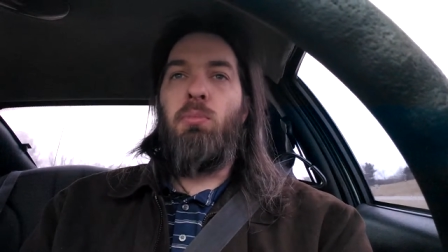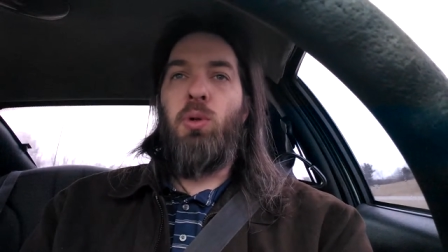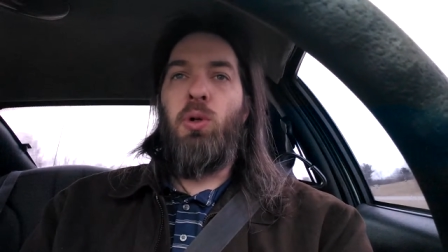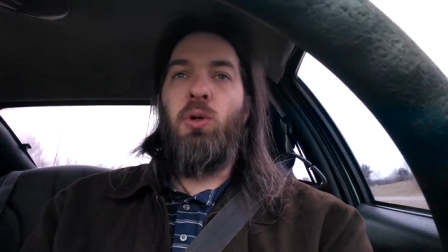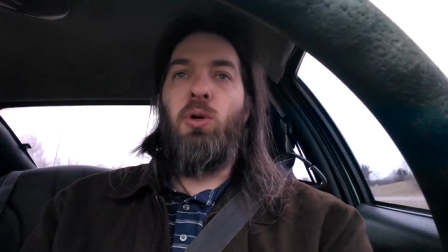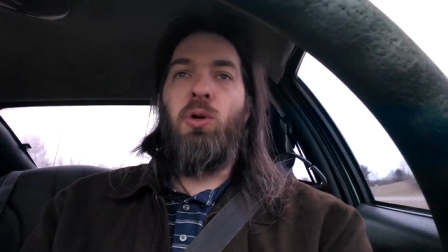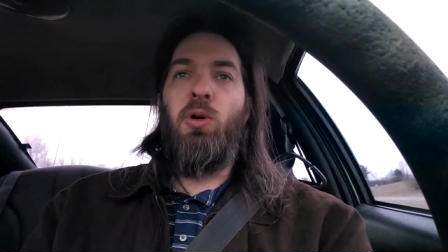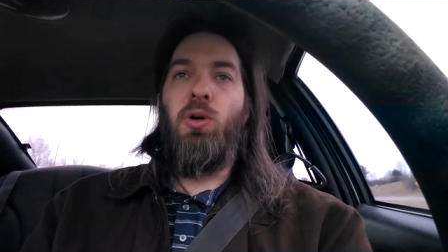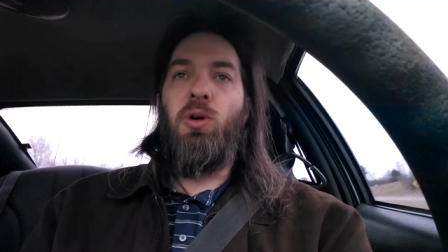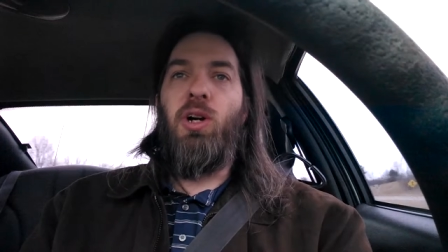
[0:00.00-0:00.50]

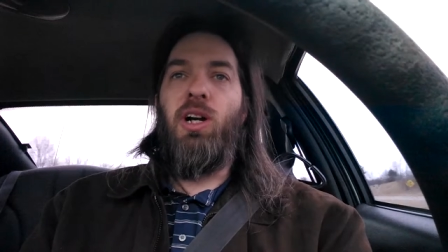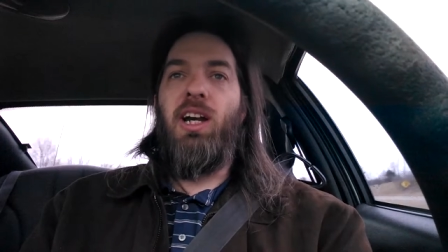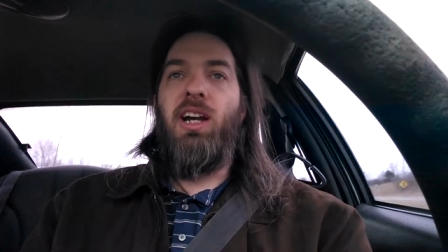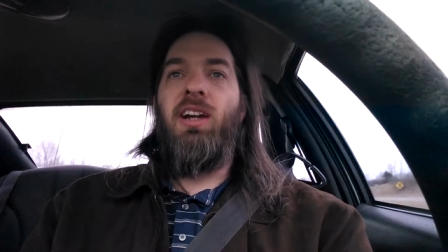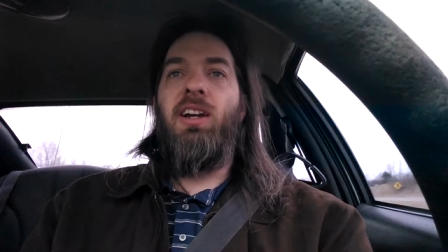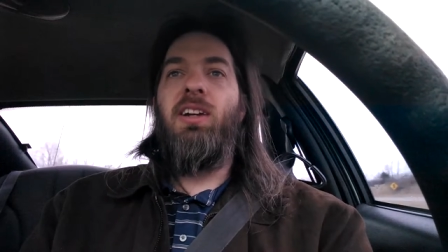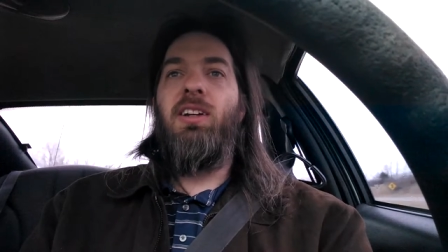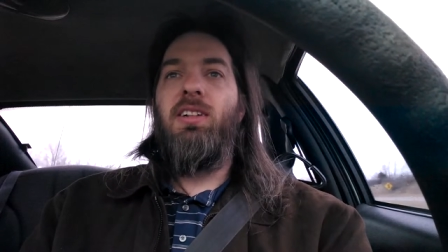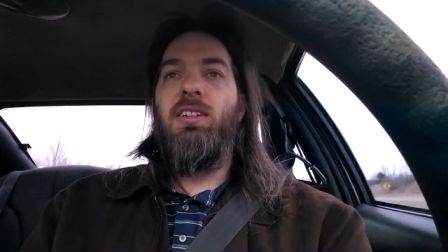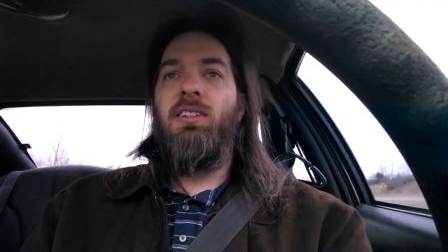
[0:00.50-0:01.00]
brewery
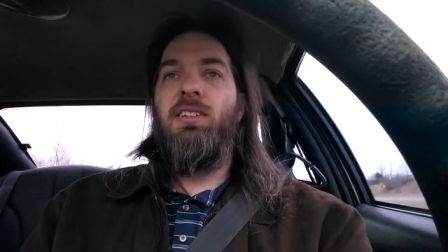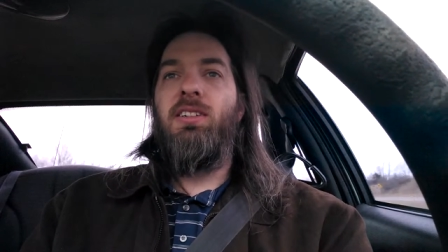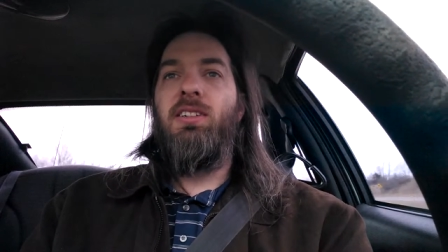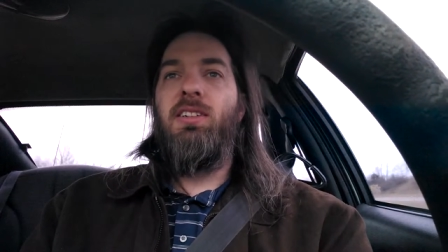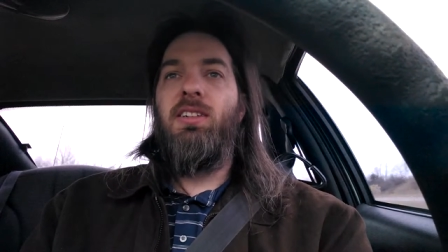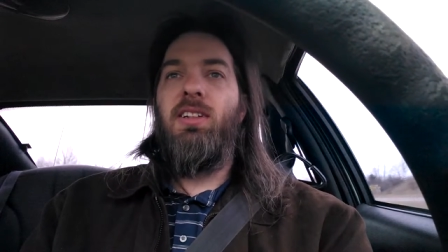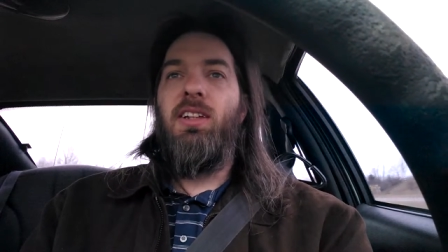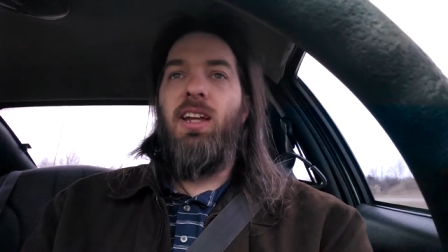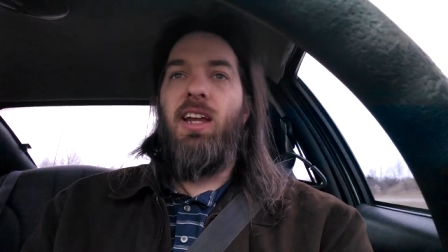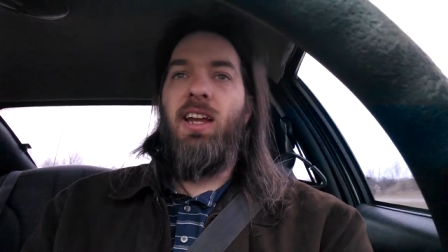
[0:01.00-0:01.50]

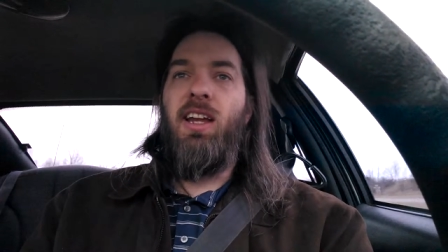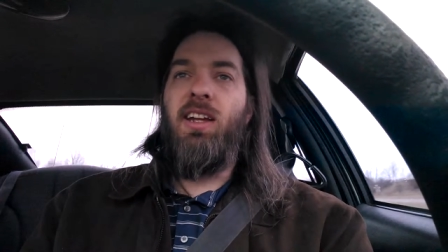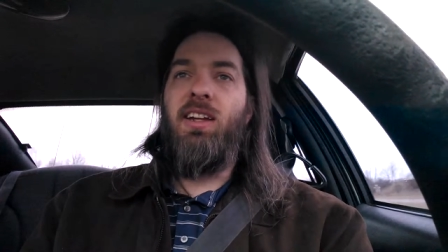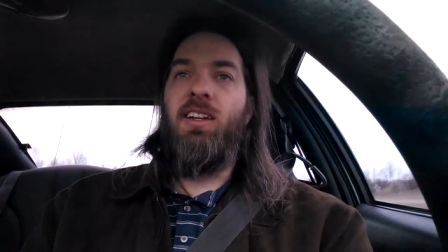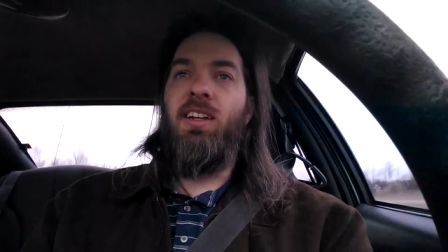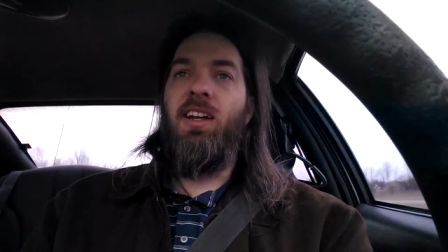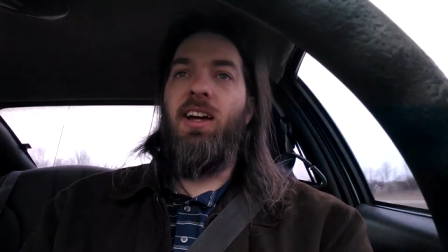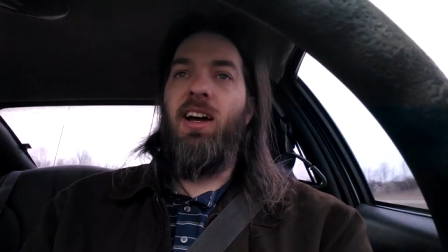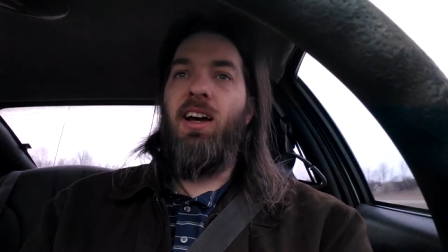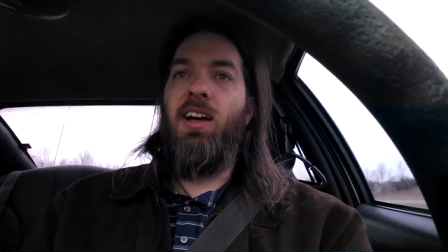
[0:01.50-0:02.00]

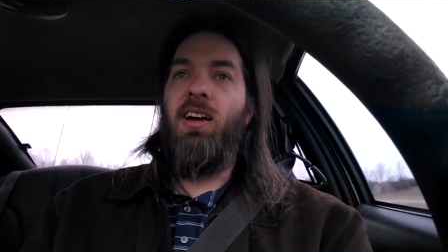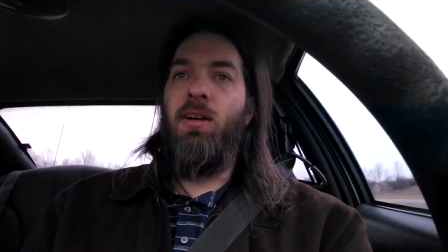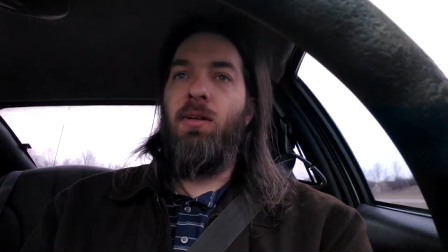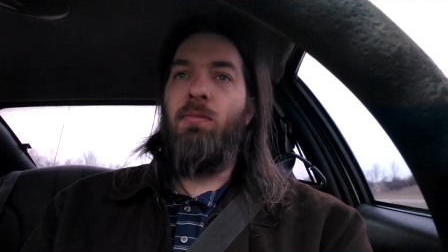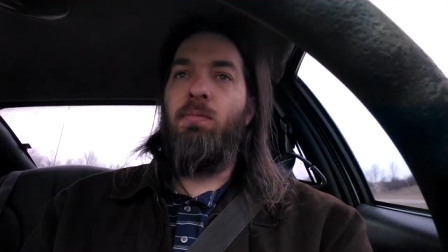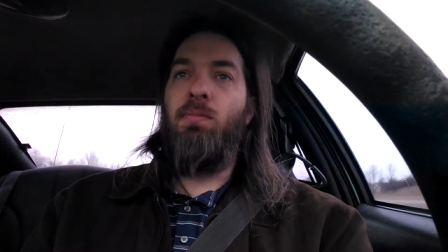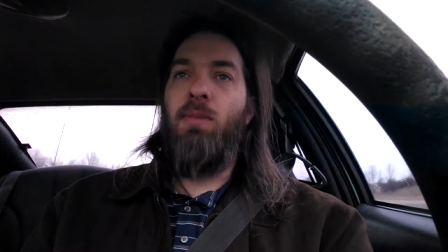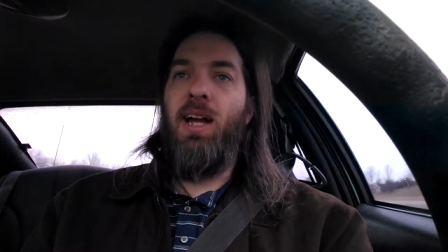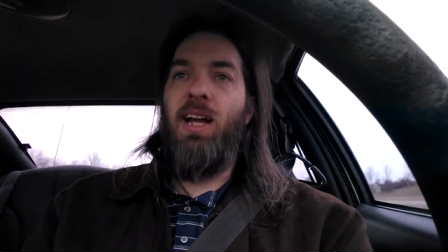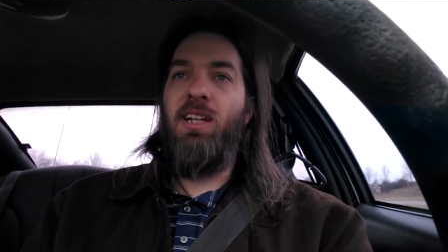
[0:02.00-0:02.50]
in
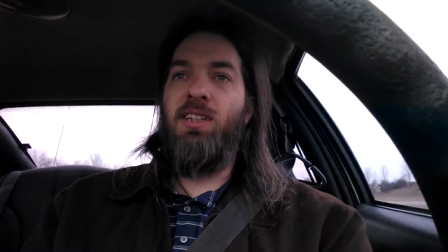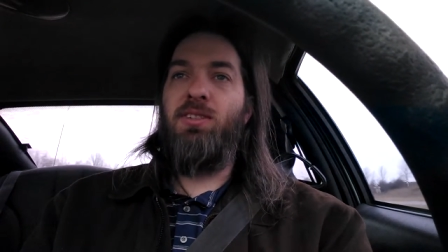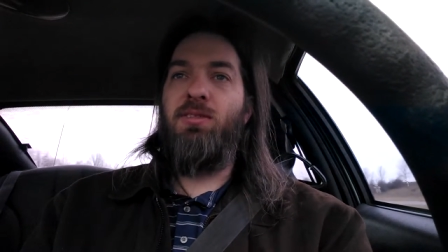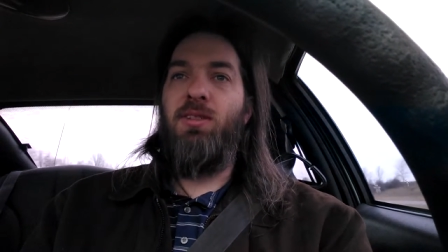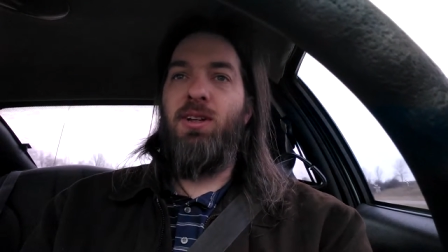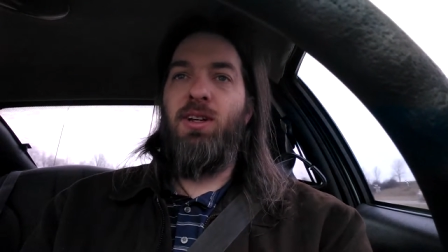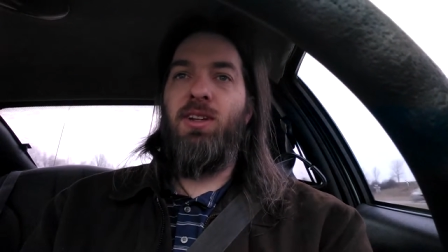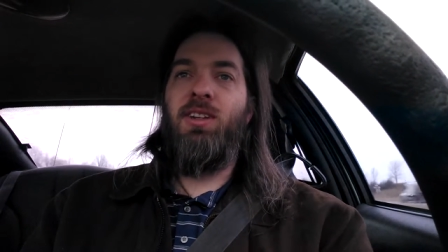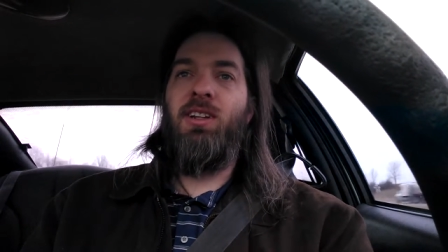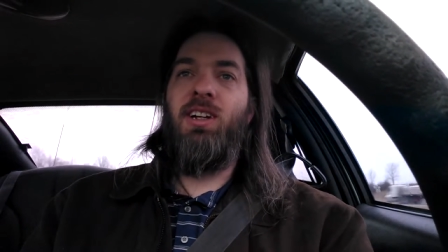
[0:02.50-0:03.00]
uh,
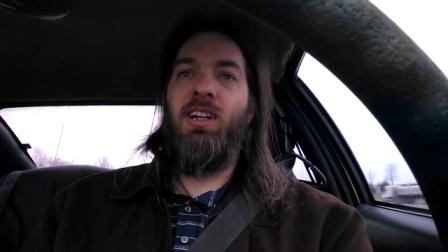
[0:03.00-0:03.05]
Mansfield.